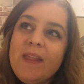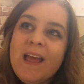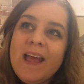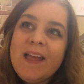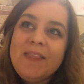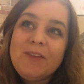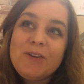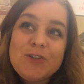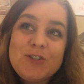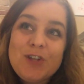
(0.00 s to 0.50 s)

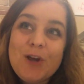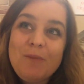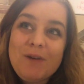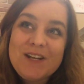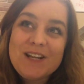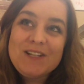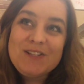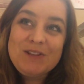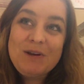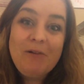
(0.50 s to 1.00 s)
there's so much,
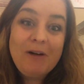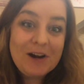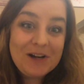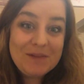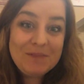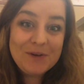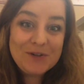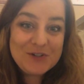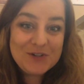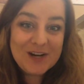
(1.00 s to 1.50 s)
it's so hard to
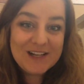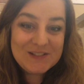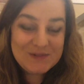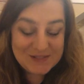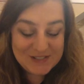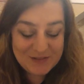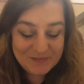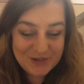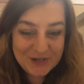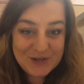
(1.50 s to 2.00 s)
build trust with
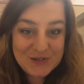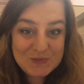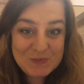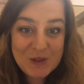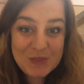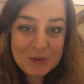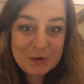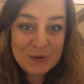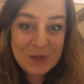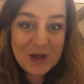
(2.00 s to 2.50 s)
somebody who's
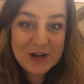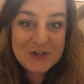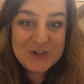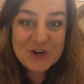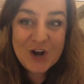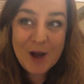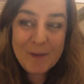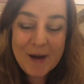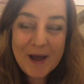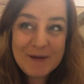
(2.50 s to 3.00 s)
been through a lot of
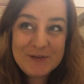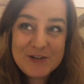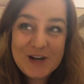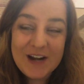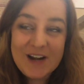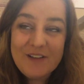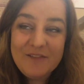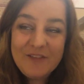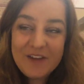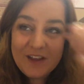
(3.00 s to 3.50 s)
trauma. I'm
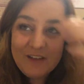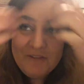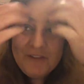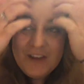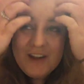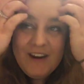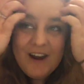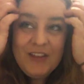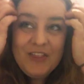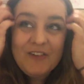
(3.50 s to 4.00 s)
trying to
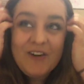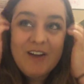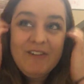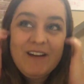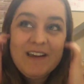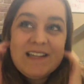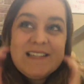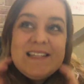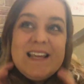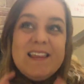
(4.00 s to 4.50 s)
figure out the right way
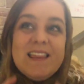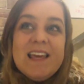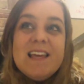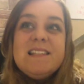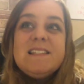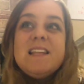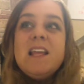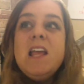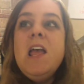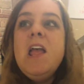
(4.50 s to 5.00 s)
to say
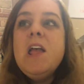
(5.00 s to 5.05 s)
this.